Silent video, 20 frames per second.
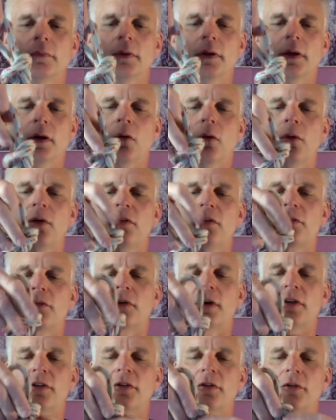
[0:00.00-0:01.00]
Always
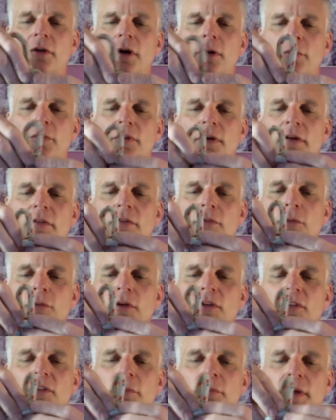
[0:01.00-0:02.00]
dress your ropes
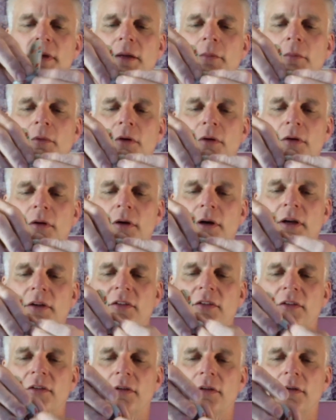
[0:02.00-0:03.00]
afterwards, make them look
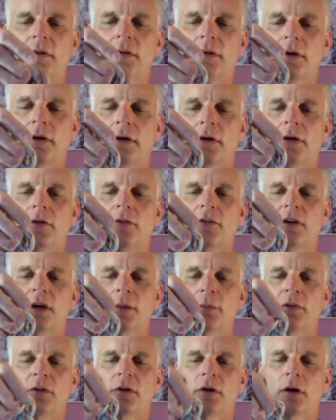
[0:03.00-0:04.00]
nice. I know
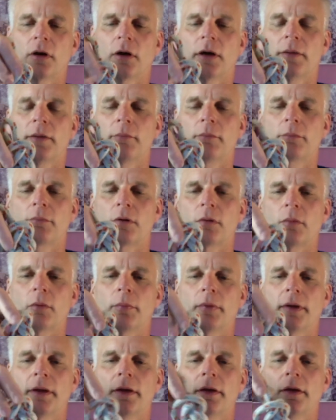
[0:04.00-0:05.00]
Chubb's online
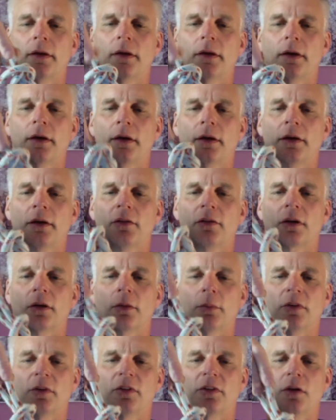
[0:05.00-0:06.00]
probably, and he's going to
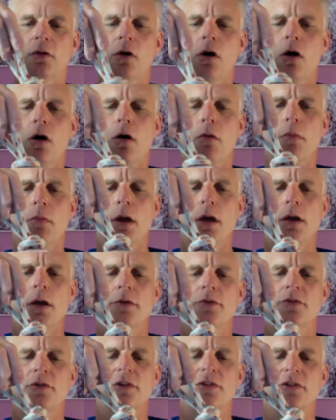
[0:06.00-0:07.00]
be saying, "Oh man,
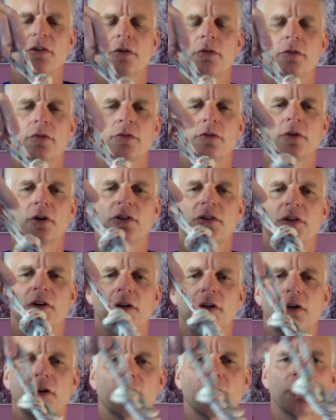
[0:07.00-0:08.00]
dress your
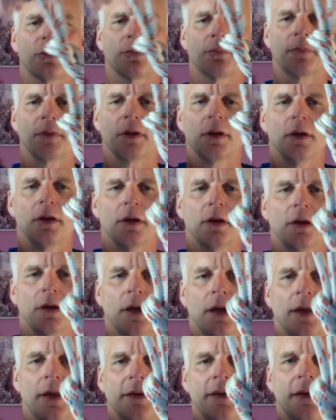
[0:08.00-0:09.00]
knots,"
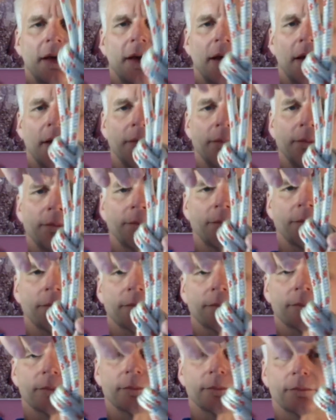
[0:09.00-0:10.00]
and
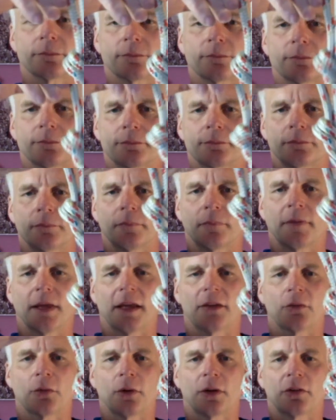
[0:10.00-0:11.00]

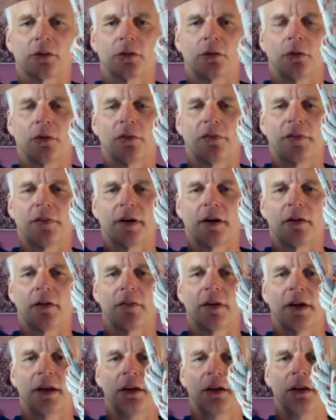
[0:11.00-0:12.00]
that's why it's called a figure of
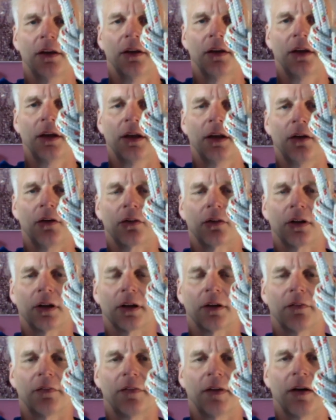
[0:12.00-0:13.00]
8. It looks like
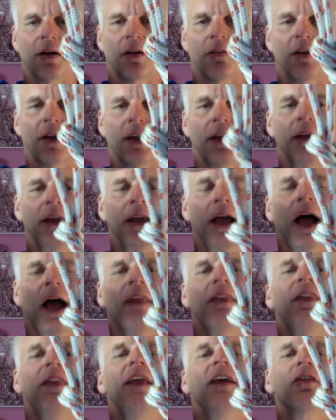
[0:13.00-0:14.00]
a figure of 8,
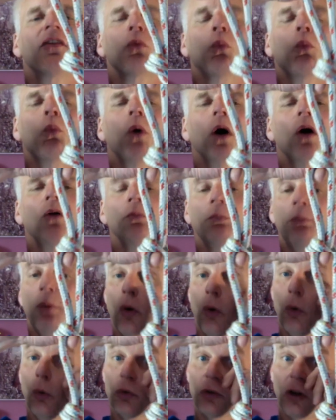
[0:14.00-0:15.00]
and this won't
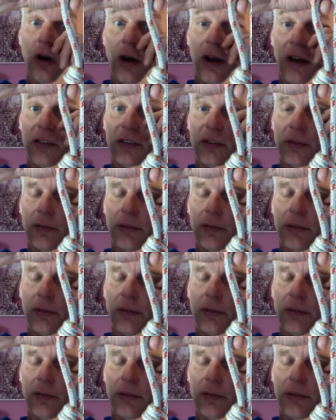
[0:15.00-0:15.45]
pull tight,